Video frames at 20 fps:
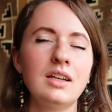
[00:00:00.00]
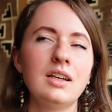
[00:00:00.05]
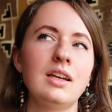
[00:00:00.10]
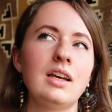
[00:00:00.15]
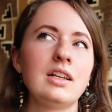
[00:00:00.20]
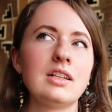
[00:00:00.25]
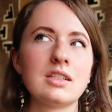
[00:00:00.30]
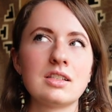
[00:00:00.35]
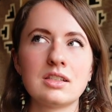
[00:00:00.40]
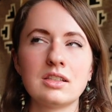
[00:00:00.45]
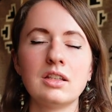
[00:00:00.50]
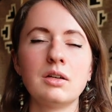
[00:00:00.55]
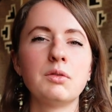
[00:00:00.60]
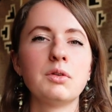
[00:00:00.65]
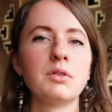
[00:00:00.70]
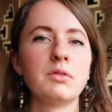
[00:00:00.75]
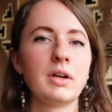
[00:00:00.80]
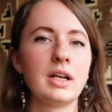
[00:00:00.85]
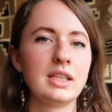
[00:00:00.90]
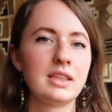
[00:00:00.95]
at a
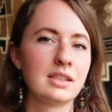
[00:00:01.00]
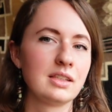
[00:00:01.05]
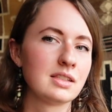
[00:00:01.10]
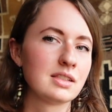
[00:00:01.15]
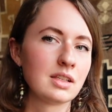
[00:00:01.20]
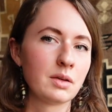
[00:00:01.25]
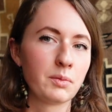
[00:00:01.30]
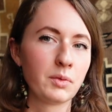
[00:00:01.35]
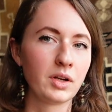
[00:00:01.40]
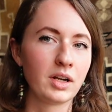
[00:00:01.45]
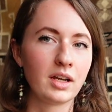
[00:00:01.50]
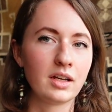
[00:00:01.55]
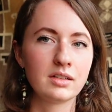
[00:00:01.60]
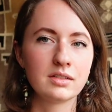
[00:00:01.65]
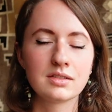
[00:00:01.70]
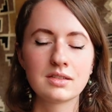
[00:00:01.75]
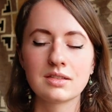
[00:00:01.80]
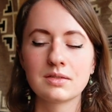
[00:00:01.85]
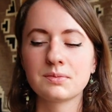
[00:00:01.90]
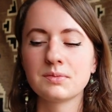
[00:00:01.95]
slower rate than someone
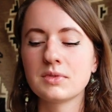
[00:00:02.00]
else.